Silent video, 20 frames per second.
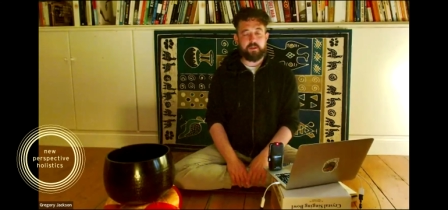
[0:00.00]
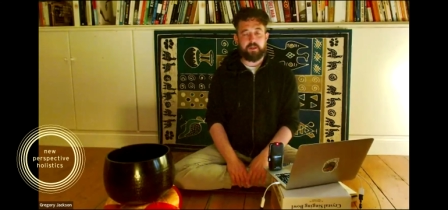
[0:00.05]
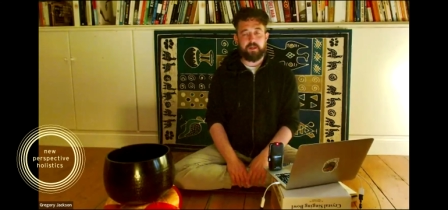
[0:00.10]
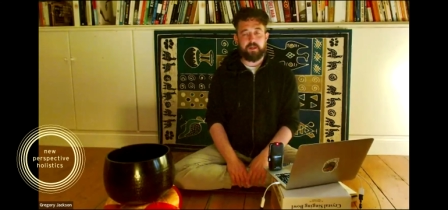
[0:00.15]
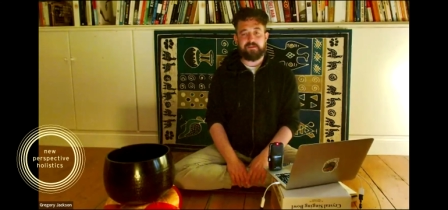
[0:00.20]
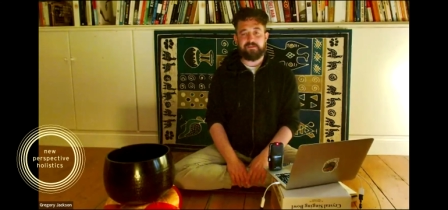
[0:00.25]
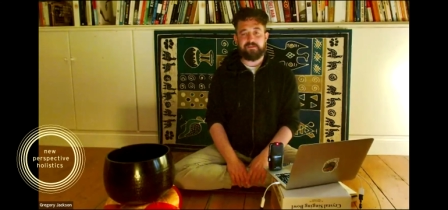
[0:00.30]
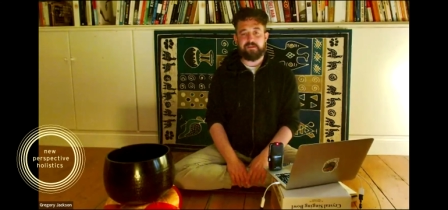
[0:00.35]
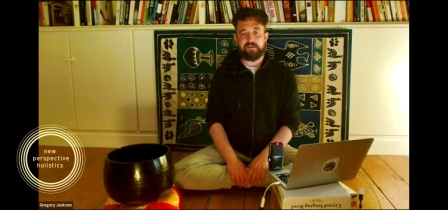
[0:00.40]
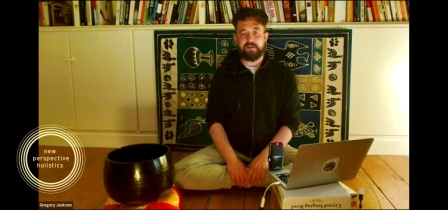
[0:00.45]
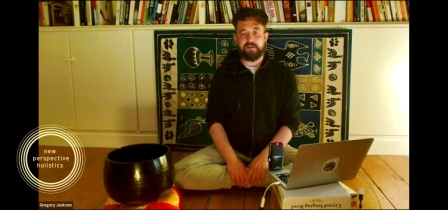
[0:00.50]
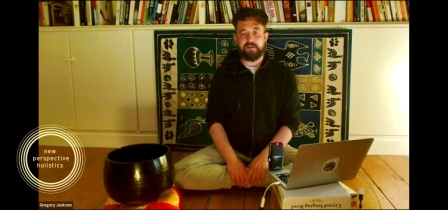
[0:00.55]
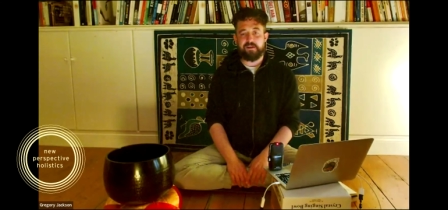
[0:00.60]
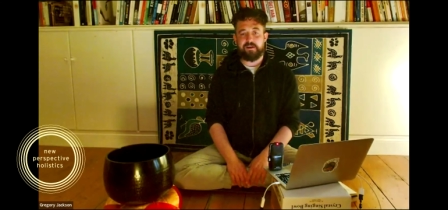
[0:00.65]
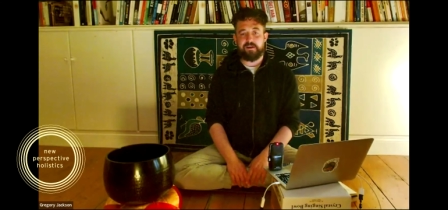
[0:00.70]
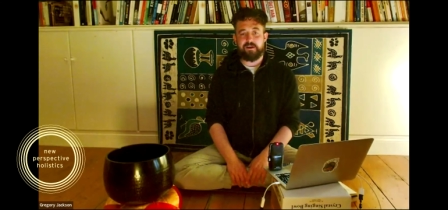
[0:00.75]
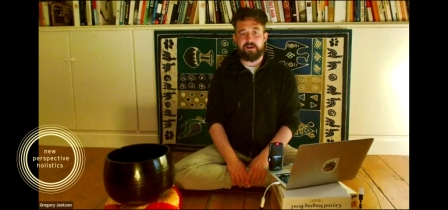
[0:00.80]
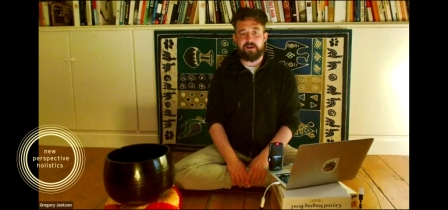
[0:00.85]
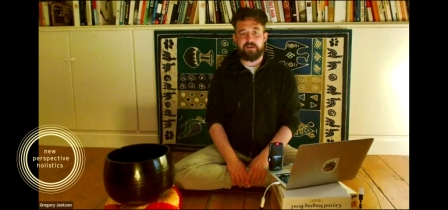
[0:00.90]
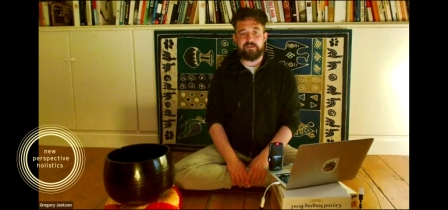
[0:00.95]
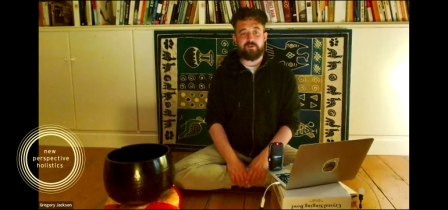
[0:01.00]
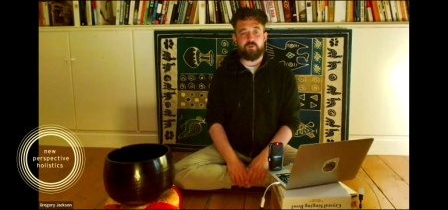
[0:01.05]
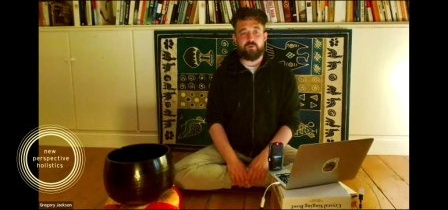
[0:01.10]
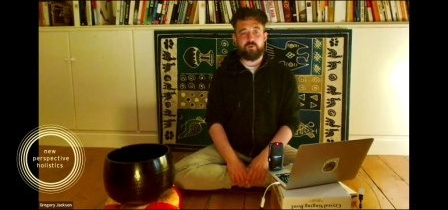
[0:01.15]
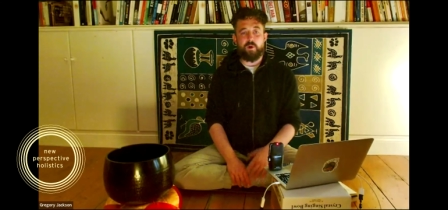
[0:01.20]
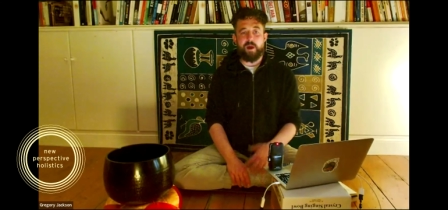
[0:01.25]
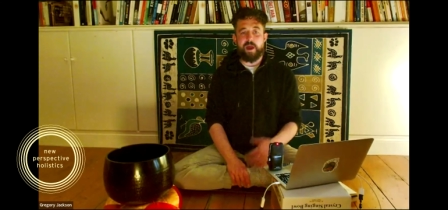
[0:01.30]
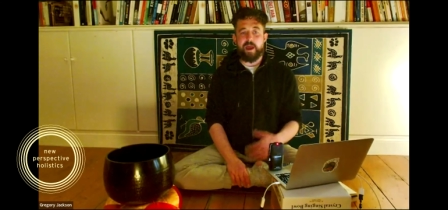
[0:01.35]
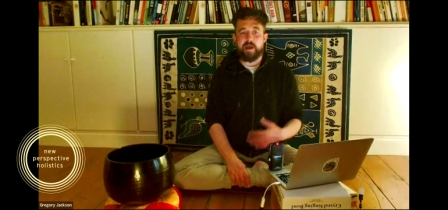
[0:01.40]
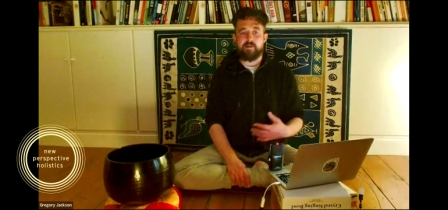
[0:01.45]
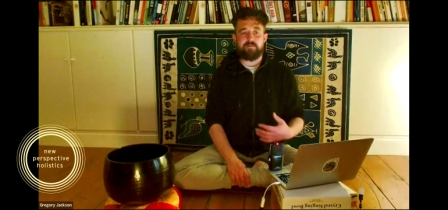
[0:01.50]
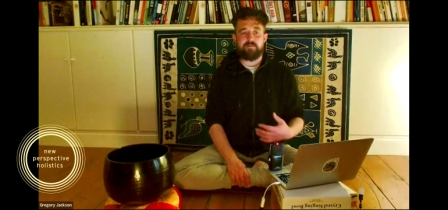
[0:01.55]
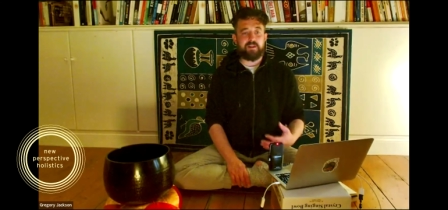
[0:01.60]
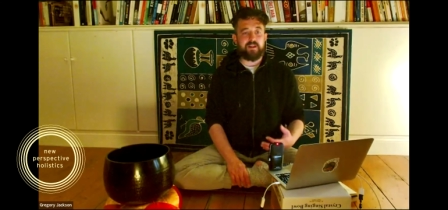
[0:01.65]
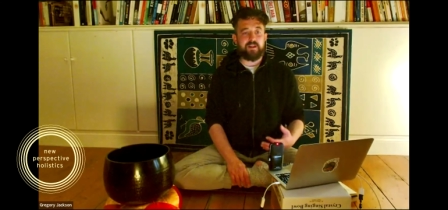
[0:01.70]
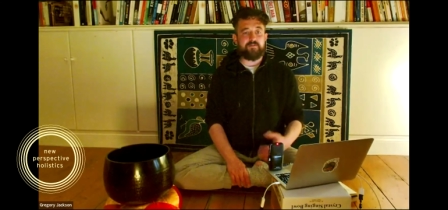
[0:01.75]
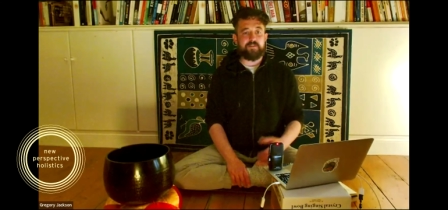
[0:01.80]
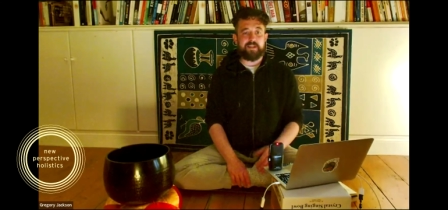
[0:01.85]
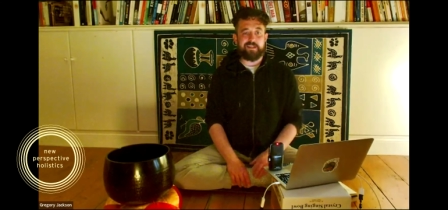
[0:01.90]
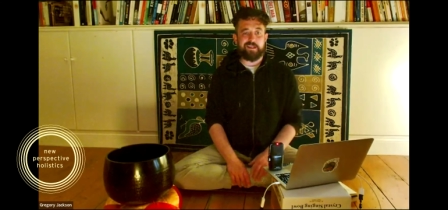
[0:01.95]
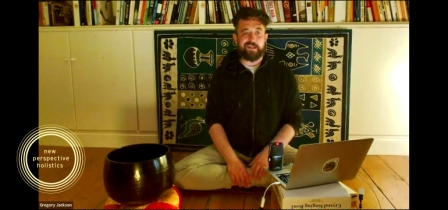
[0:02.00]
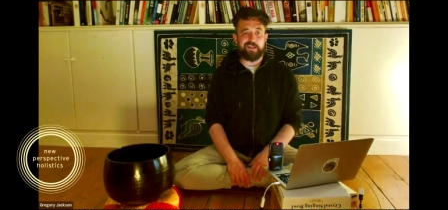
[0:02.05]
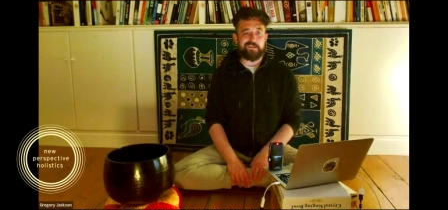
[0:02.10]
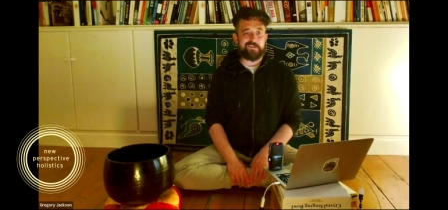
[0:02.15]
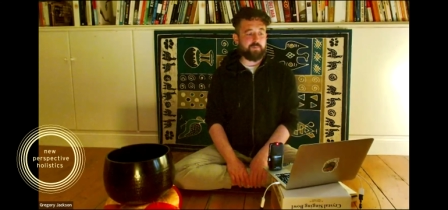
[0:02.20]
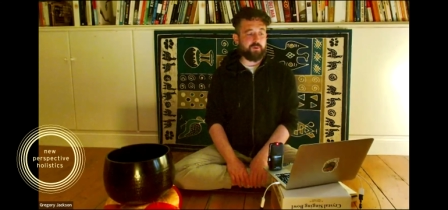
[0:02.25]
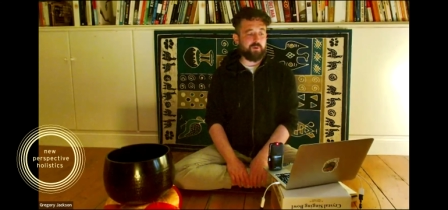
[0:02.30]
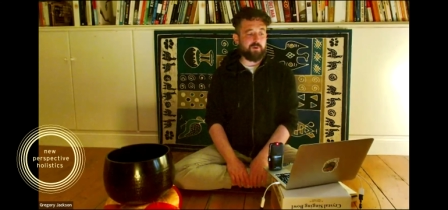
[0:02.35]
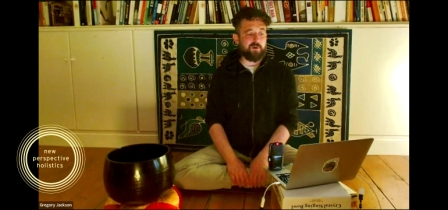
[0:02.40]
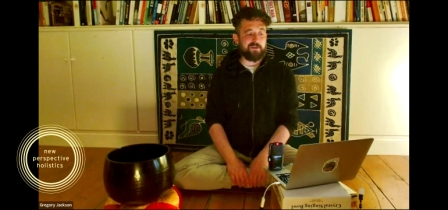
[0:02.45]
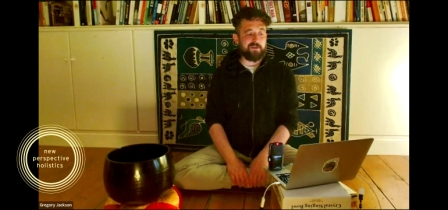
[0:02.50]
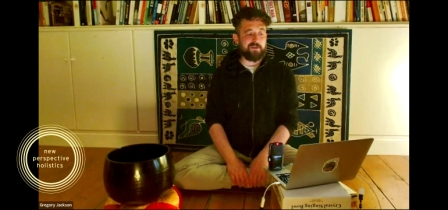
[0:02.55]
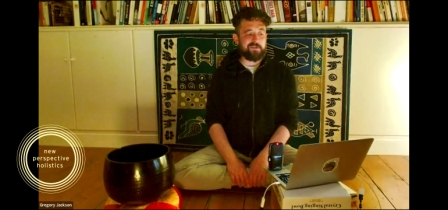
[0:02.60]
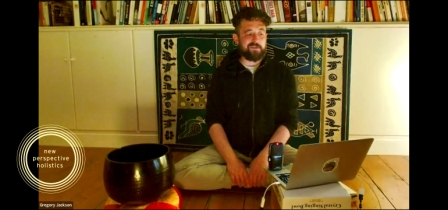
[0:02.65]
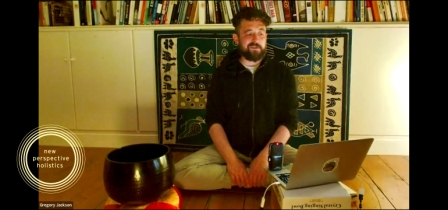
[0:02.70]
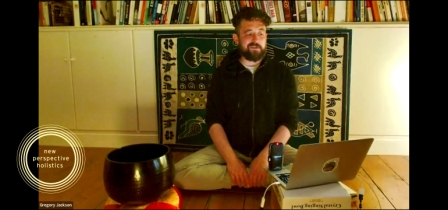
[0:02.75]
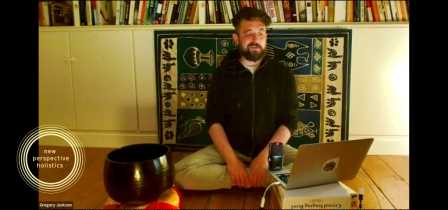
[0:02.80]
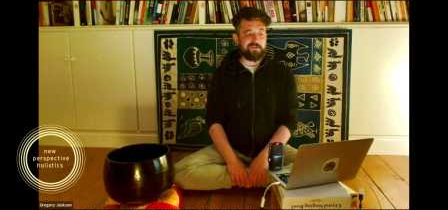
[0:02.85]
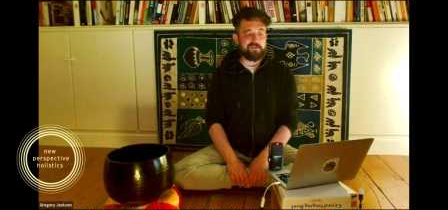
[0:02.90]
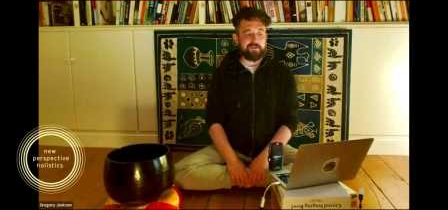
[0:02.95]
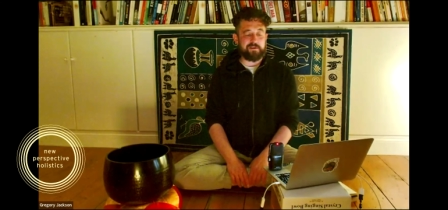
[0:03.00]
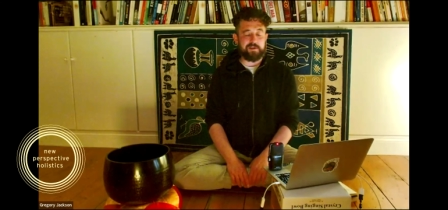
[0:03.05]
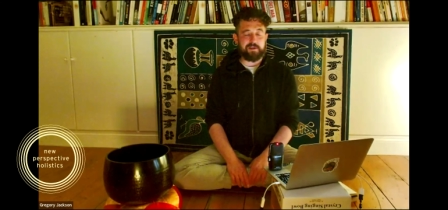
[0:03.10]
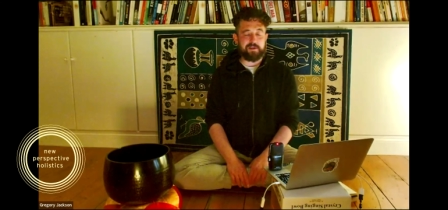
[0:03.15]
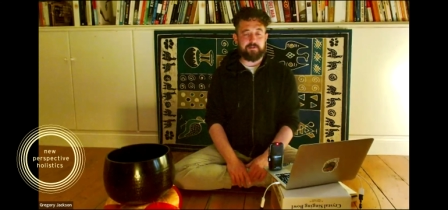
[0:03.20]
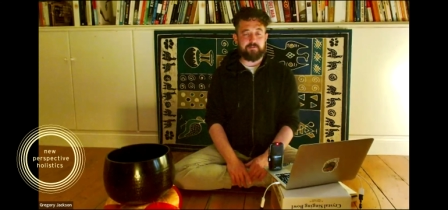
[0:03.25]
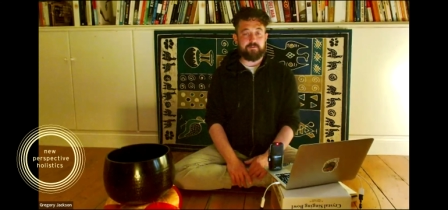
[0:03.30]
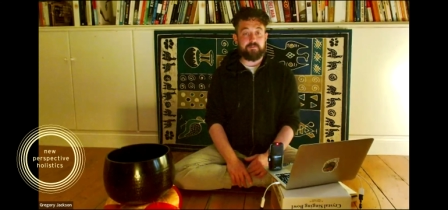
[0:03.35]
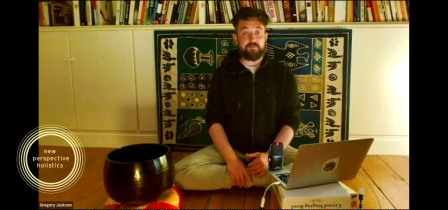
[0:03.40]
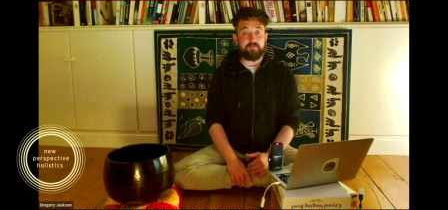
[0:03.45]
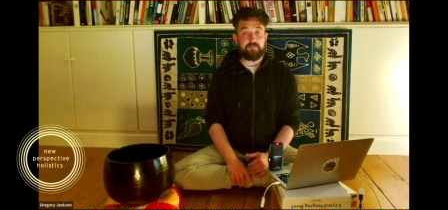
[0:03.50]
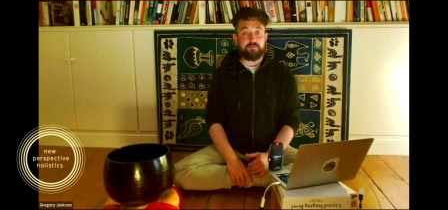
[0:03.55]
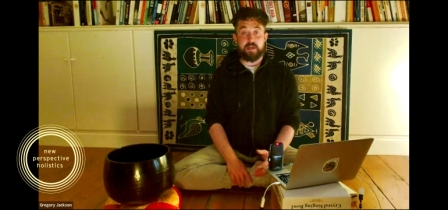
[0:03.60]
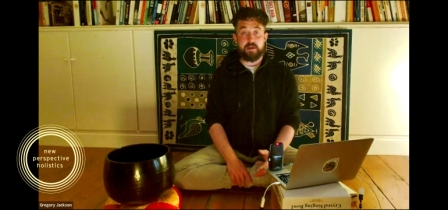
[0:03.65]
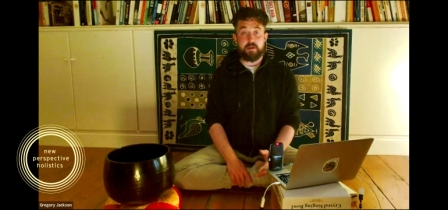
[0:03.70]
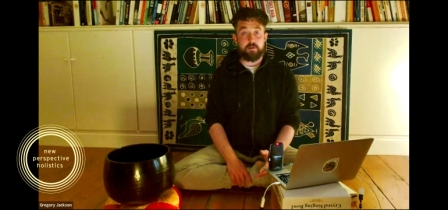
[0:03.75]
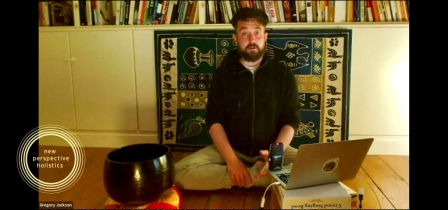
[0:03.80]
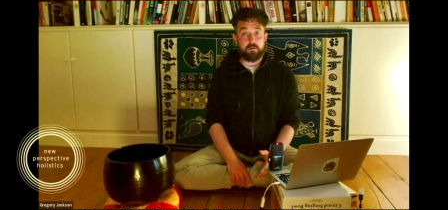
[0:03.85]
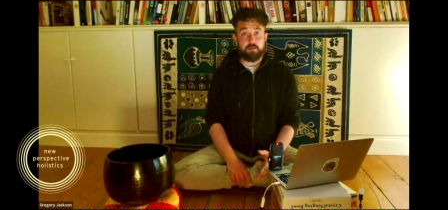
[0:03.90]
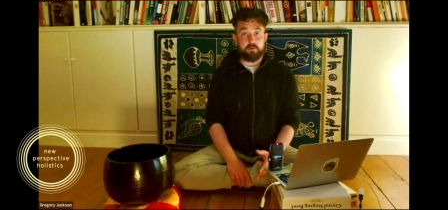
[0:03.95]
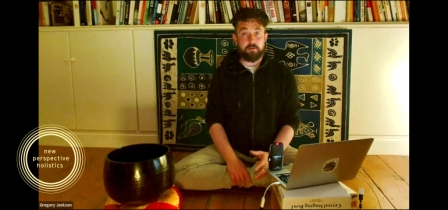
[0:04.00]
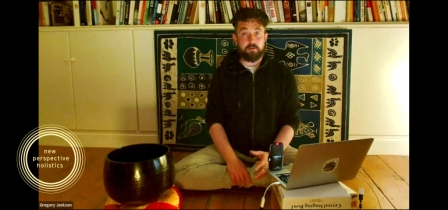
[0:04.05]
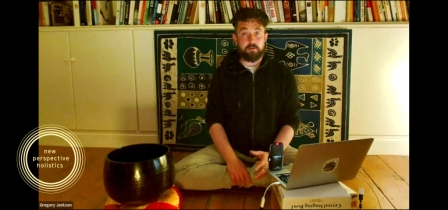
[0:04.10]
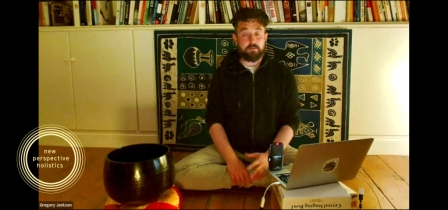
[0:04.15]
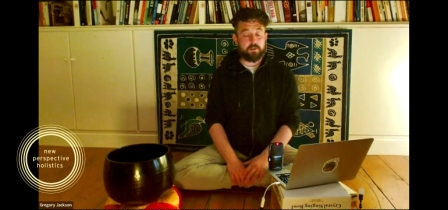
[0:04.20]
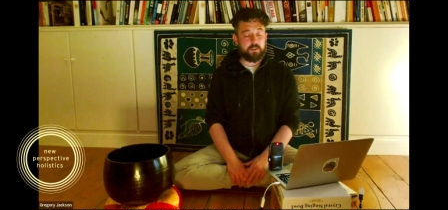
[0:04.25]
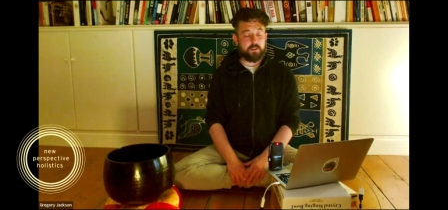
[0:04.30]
It's a way of living that supports us to feel,